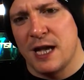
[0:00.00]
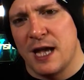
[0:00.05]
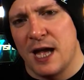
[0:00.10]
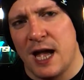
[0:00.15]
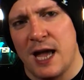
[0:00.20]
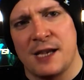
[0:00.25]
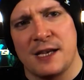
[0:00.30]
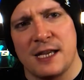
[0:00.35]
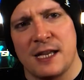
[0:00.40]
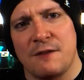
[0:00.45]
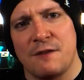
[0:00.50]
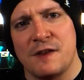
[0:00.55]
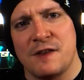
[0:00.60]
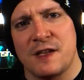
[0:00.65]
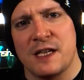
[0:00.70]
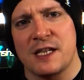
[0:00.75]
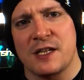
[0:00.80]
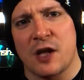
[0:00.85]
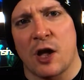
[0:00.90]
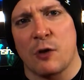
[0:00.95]
And if you
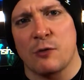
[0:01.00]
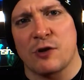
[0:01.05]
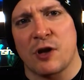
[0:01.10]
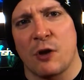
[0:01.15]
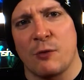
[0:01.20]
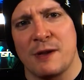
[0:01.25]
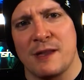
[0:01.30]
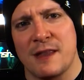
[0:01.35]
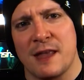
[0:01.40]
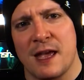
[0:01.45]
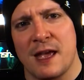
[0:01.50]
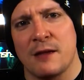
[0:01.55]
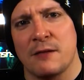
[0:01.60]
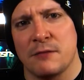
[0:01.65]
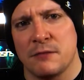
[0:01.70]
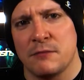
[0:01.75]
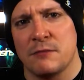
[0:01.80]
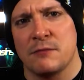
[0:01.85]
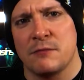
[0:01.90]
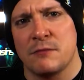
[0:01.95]
see Coco in there,
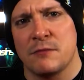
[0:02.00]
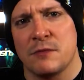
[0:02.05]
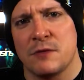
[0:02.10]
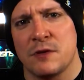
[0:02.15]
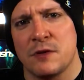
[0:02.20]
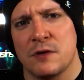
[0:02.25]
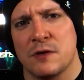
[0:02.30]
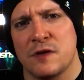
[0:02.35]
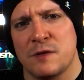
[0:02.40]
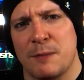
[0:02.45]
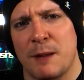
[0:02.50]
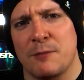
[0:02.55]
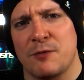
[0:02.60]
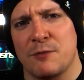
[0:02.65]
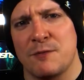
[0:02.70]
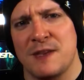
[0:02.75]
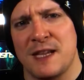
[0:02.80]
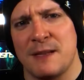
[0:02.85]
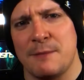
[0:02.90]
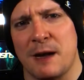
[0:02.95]
spam
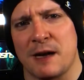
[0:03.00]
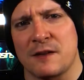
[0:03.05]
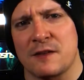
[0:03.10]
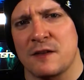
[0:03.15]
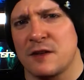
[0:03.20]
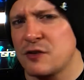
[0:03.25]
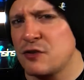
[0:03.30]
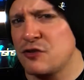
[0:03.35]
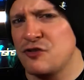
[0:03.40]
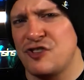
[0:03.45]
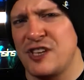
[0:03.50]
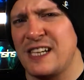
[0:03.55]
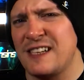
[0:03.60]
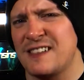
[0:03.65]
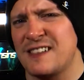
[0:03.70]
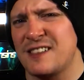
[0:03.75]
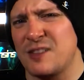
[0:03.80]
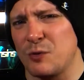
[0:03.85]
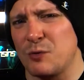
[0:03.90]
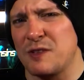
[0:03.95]
some tea bags because she's
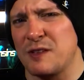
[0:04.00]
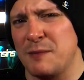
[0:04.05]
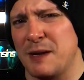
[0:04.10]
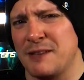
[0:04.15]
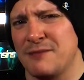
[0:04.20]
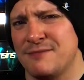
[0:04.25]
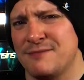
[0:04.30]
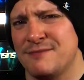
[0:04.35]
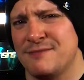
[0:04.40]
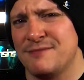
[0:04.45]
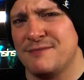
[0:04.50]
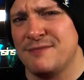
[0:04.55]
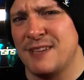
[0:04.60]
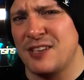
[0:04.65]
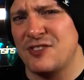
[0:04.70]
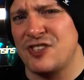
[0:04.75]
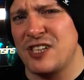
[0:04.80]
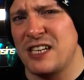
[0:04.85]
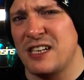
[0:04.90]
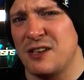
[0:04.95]
salty, man,
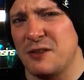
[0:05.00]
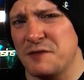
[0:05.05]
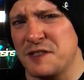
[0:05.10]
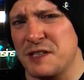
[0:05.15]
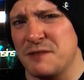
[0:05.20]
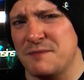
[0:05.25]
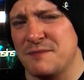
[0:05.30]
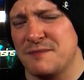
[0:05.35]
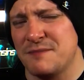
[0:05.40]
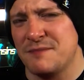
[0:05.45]
and she loves it.